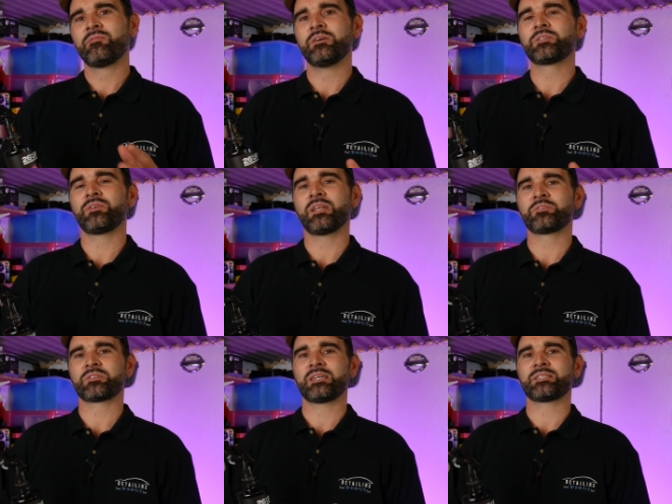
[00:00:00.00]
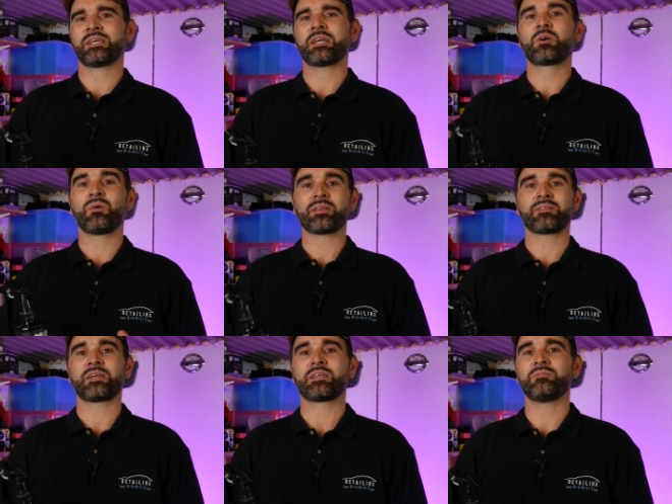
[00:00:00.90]
First of all, I'd just like to say a quick
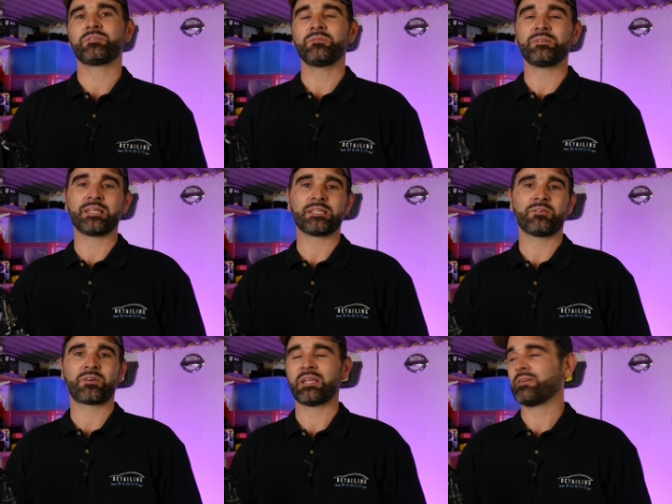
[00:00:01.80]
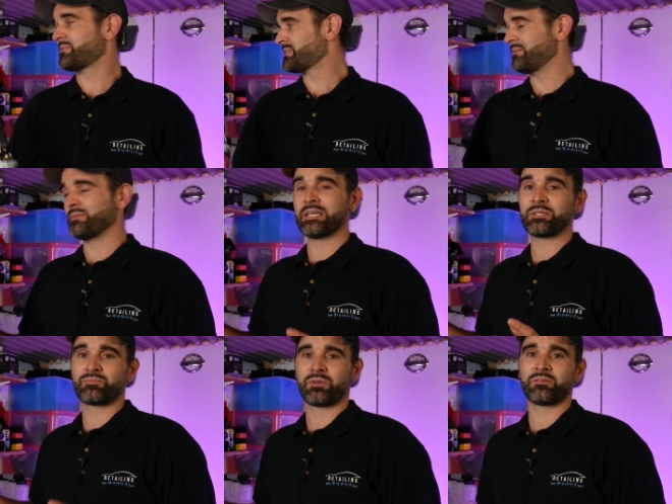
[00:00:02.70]
thank you to Detail Clean for sending me
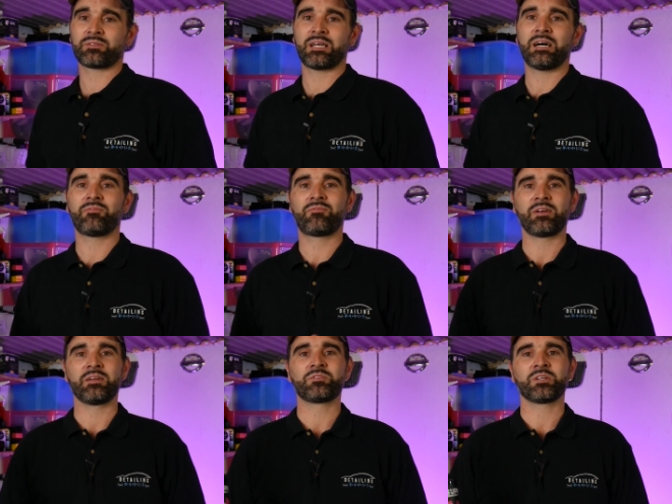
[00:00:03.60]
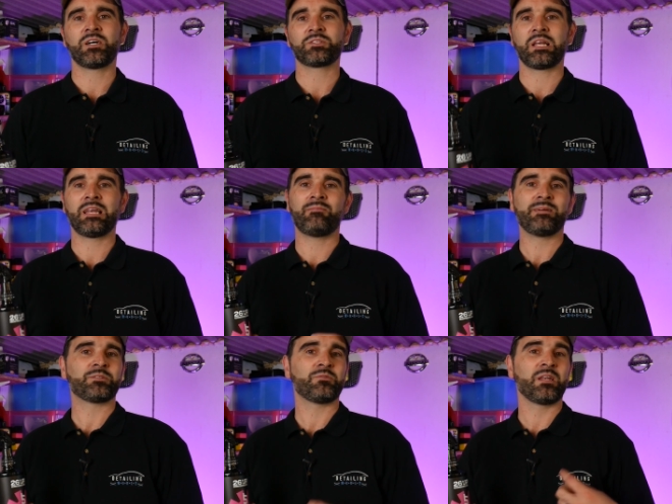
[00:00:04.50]
these products out free of charge, allowing
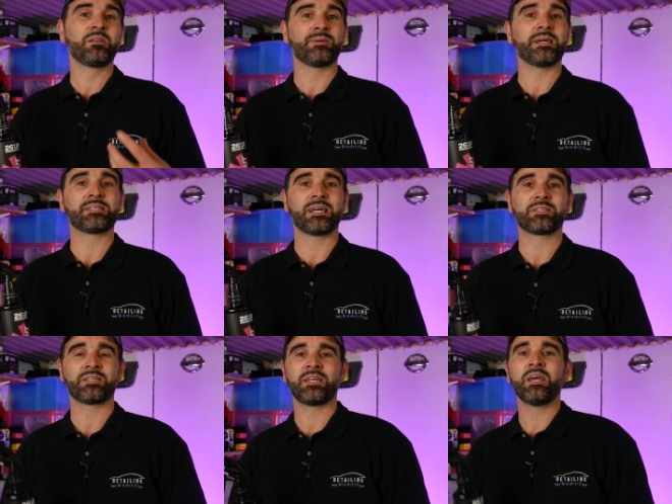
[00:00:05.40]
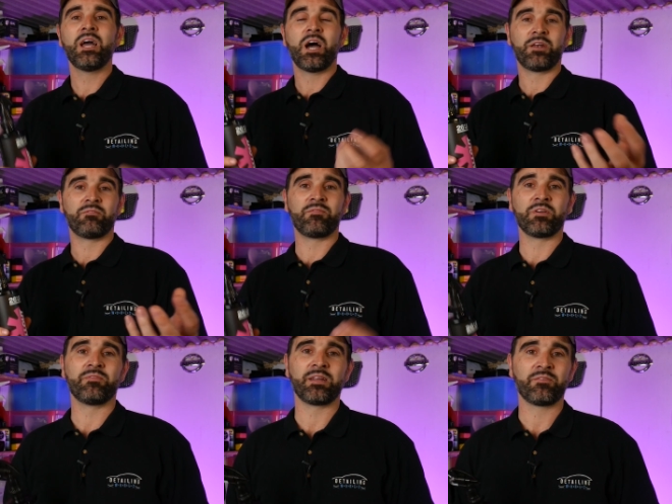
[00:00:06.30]
me to do a little bit of testing and a
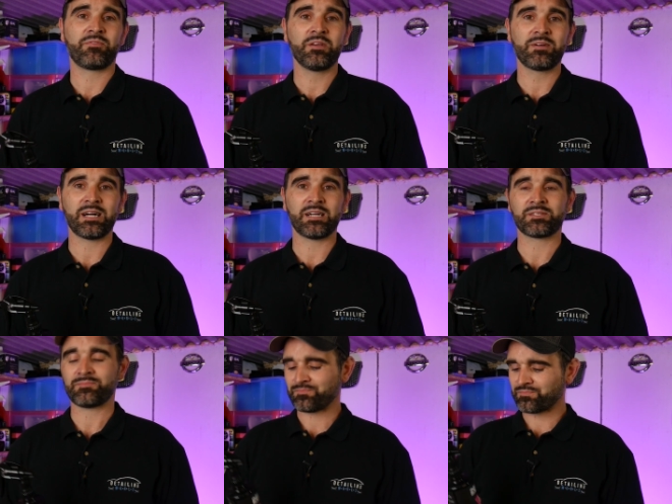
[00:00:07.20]
review video for you guys.